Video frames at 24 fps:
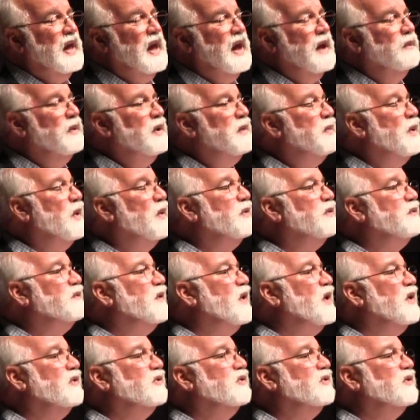And we both
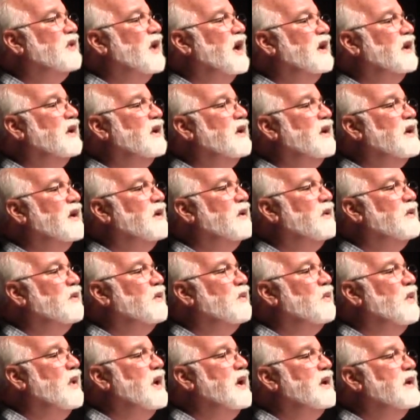fall silent under the
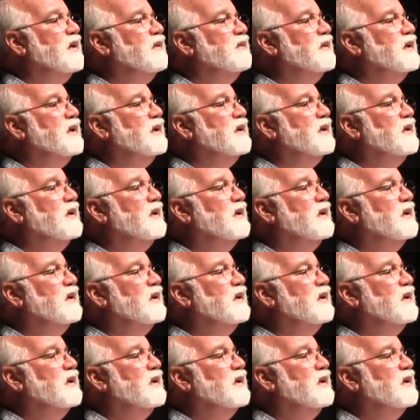weight of it